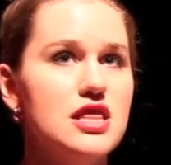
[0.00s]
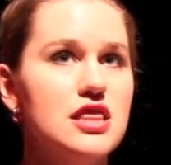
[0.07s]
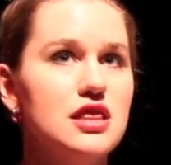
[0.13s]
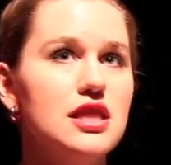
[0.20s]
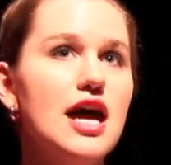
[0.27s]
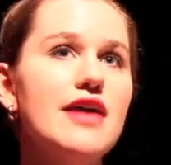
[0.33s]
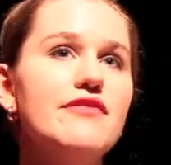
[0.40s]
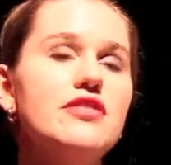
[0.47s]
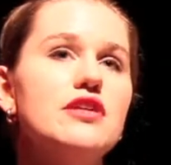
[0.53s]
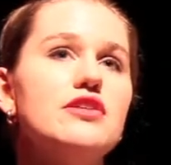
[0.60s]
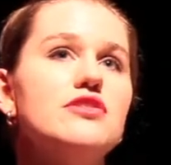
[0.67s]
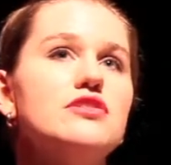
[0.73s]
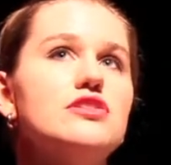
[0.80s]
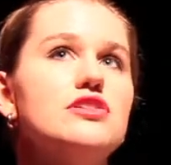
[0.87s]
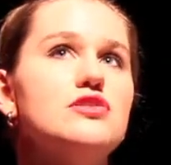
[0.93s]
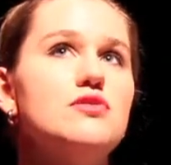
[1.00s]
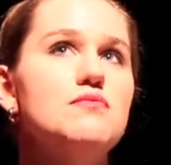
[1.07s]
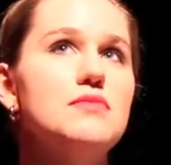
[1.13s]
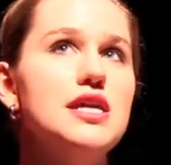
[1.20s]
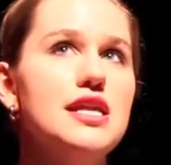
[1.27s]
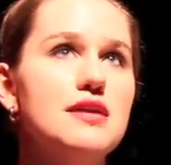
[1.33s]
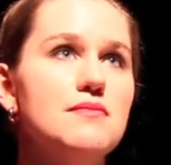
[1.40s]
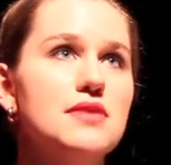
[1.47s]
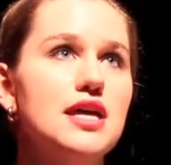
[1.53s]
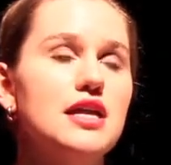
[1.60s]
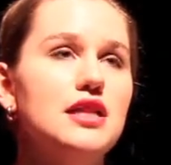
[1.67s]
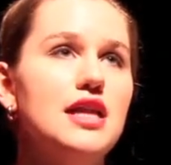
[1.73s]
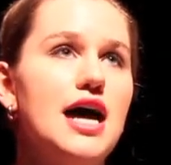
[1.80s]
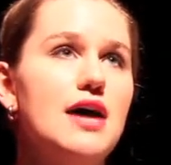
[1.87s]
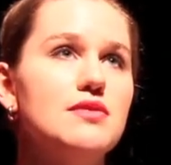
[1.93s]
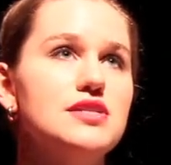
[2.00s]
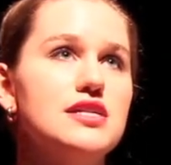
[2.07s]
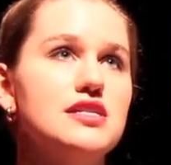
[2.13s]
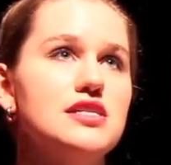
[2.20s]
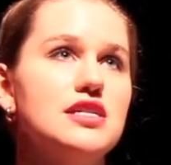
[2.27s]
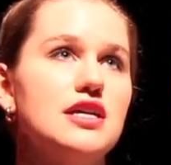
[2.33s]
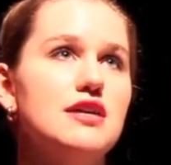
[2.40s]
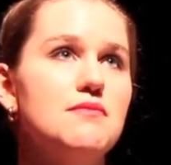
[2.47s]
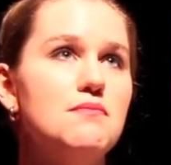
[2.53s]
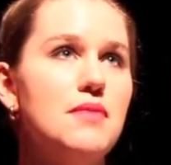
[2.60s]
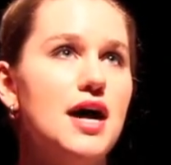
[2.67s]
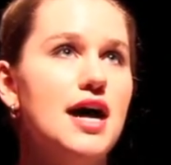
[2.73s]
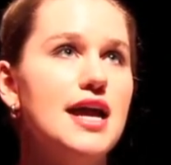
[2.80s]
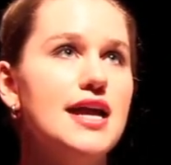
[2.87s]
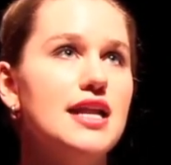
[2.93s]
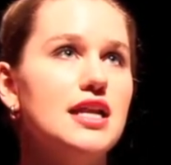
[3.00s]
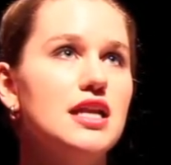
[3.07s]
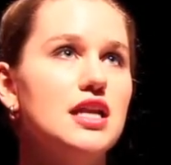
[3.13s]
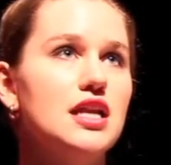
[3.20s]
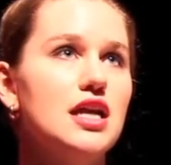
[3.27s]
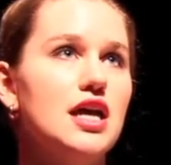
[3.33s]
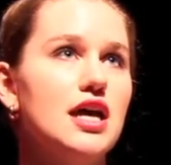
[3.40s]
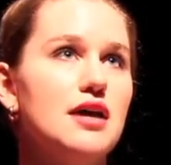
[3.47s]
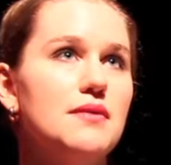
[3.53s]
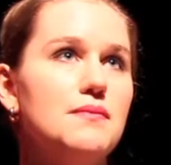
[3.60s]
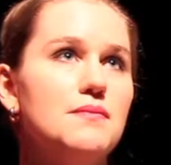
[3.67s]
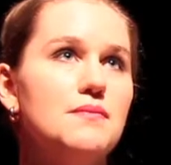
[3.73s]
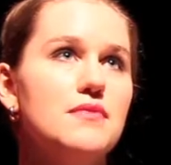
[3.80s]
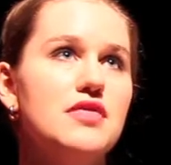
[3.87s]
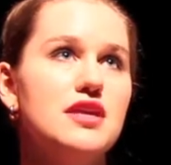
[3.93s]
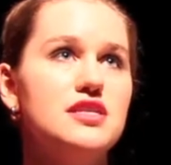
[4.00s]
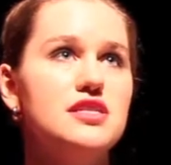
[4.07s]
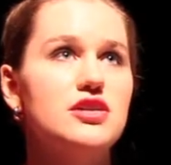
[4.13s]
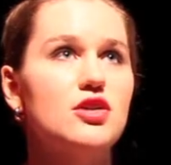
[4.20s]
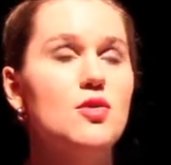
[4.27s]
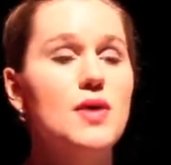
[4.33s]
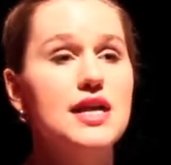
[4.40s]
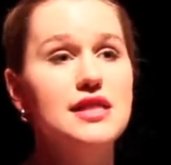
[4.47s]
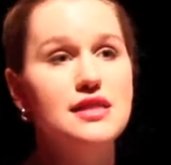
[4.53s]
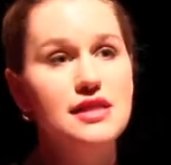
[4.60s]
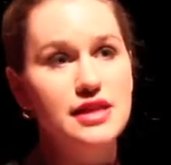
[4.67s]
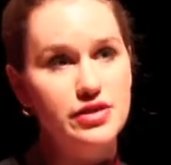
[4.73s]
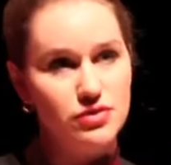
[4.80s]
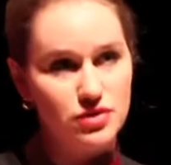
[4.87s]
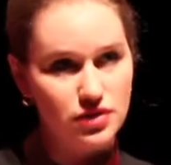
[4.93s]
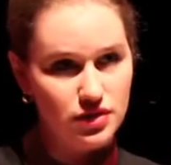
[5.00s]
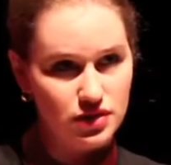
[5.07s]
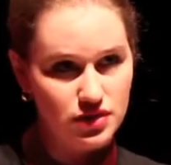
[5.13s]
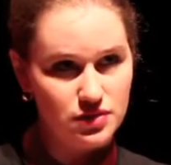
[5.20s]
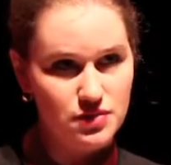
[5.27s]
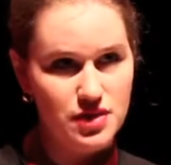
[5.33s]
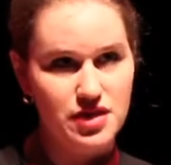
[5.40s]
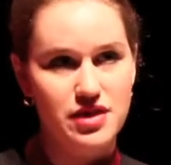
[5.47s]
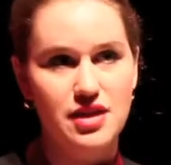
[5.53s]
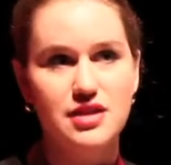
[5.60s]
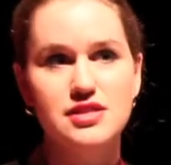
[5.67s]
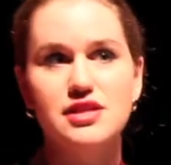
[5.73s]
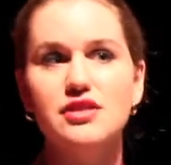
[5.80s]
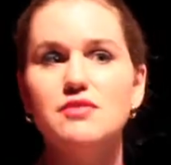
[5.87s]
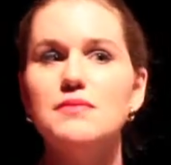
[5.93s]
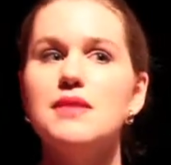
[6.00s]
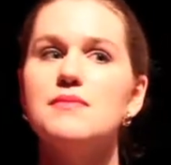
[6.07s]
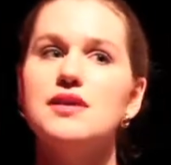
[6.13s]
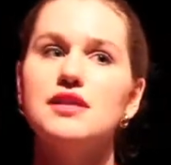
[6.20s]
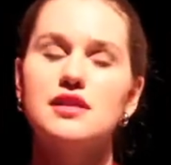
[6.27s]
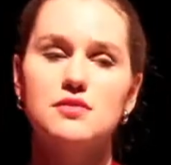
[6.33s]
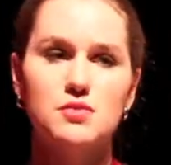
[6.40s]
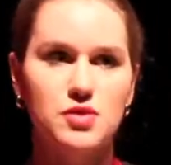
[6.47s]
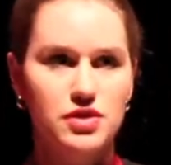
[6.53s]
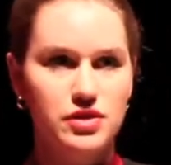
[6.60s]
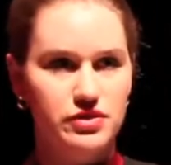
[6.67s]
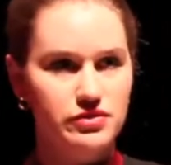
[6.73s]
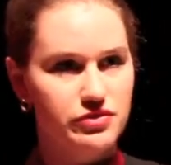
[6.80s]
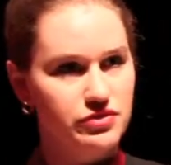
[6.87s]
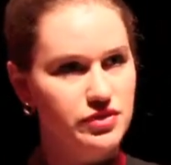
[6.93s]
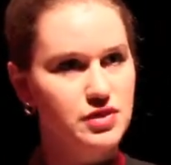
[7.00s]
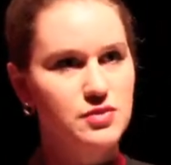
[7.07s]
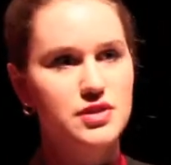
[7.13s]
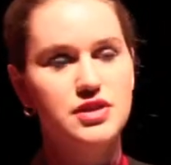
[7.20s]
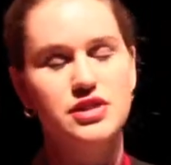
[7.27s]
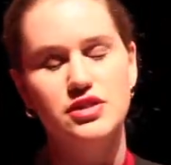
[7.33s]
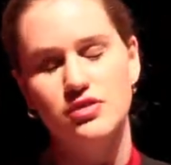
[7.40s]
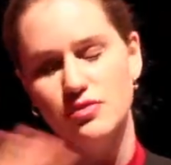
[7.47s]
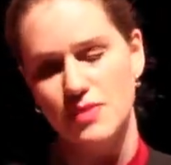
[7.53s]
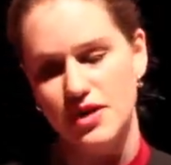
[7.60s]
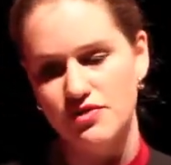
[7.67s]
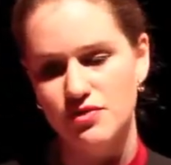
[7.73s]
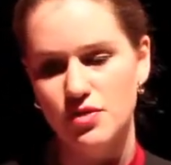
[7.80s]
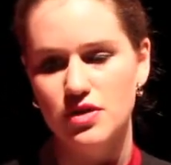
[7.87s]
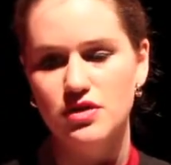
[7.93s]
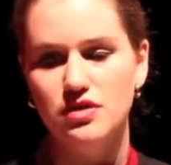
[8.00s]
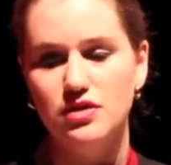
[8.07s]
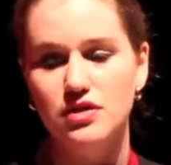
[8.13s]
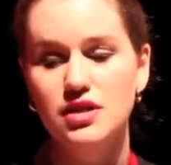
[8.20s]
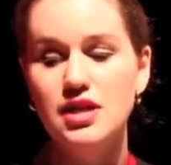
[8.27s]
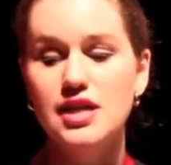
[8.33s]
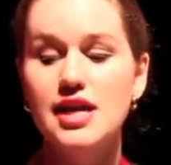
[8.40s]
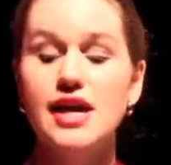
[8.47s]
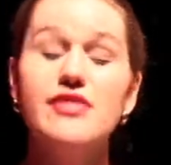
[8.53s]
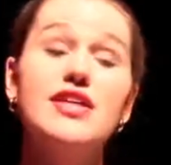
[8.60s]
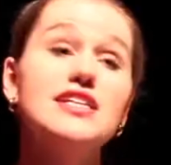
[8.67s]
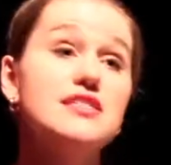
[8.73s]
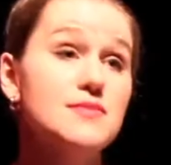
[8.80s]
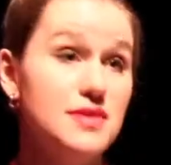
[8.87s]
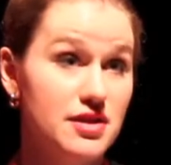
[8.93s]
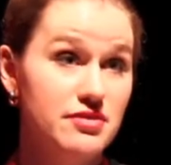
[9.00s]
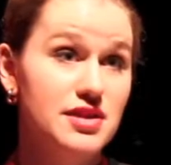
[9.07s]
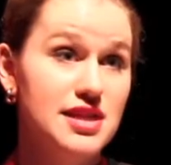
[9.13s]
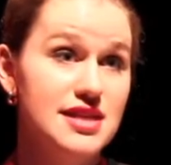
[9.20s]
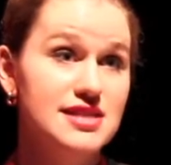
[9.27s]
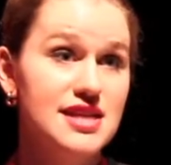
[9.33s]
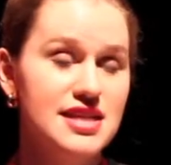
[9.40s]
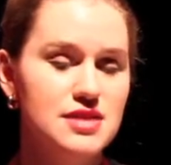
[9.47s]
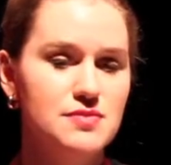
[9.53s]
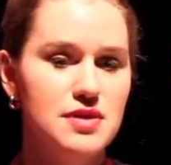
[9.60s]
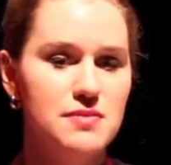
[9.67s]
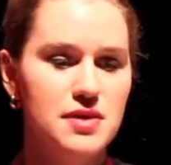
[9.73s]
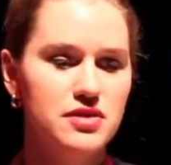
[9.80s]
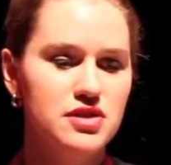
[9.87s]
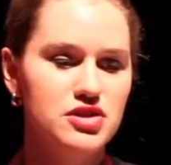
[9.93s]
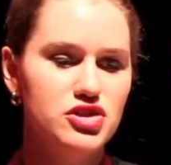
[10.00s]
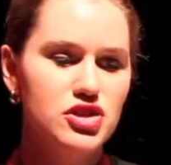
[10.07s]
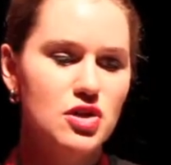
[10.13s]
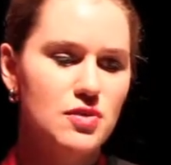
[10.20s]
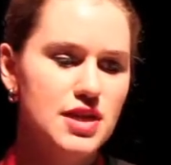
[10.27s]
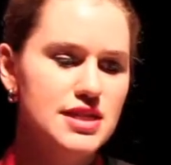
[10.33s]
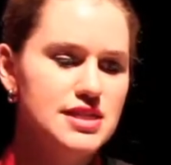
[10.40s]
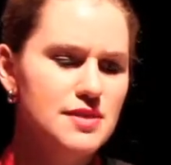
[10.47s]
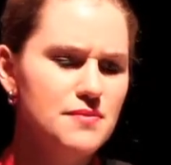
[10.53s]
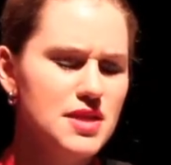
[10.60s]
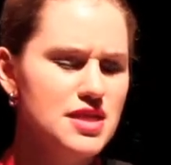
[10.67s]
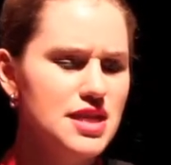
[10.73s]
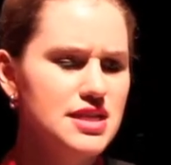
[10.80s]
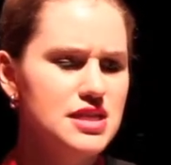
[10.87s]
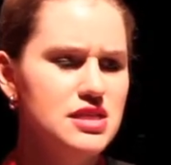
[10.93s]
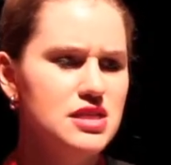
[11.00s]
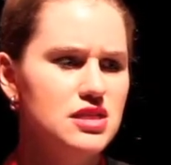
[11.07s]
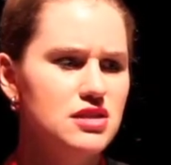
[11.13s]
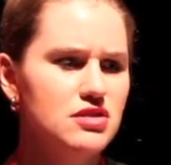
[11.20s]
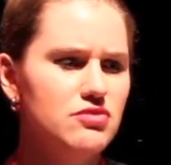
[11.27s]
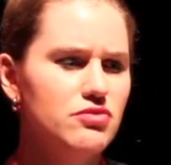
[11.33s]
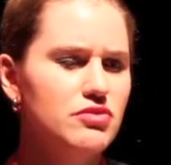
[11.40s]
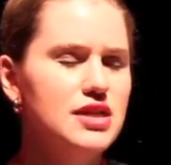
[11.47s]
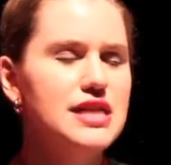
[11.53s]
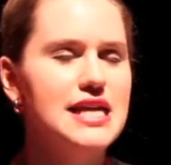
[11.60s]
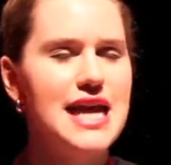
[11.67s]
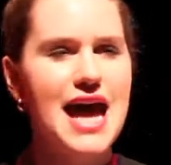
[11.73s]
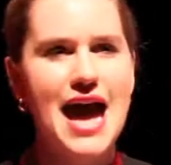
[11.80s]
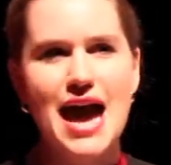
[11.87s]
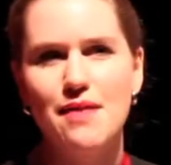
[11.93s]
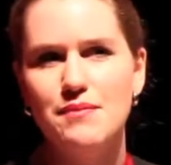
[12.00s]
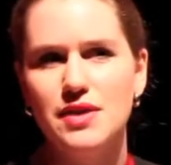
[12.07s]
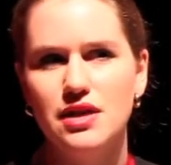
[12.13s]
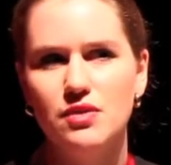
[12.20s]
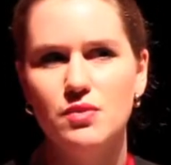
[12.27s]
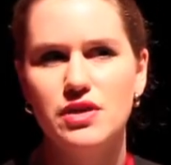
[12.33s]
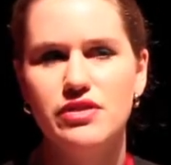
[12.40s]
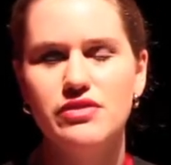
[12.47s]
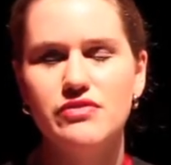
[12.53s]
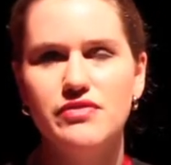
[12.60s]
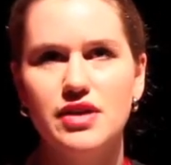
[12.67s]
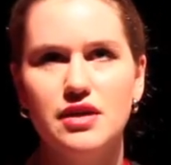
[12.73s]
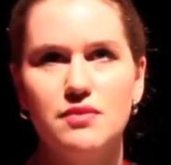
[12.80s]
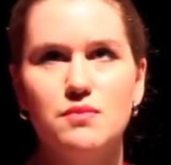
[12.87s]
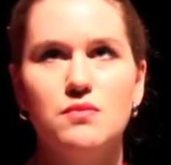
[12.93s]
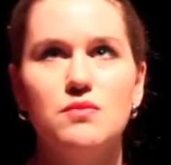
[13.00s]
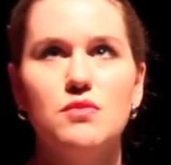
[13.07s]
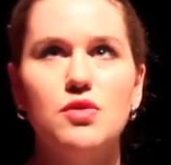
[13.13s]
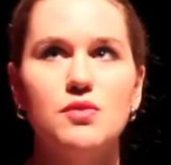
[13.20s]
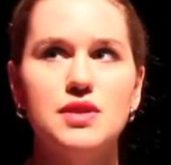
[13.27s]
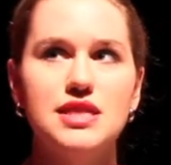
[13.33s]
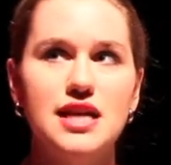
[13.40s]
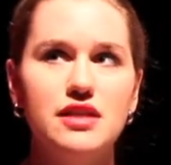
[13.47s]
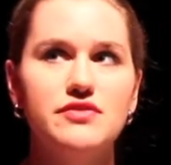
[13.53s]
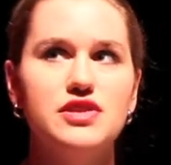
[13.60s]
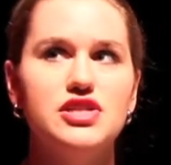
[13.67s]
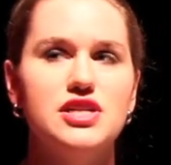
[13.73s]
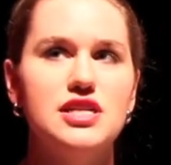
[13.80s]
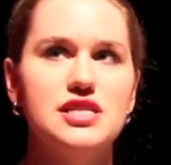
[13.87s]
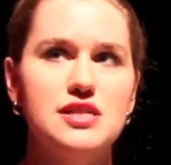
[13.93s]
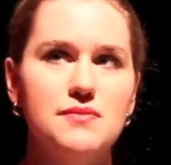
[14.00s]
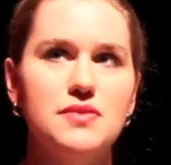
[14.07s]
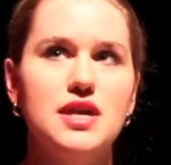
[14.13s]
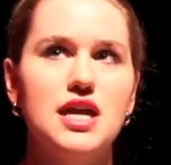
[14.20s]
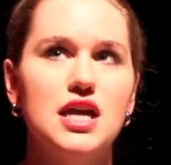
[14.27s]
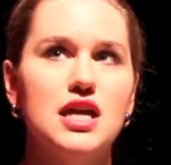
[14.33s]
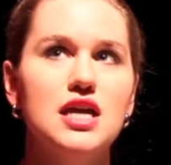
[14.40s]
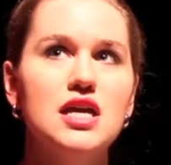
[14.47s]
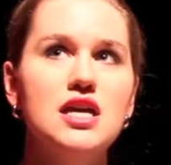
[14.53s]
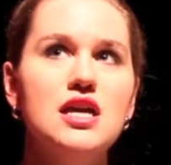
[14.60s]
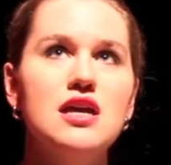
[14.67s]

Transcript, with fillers: live theater is also a medium that allows us to combine um, things that are quite literal with things that are maybe a little more fluid or metaphorical. And that's something that really excites me about this show. And it's something that doesn't really happen with film or with television. It's something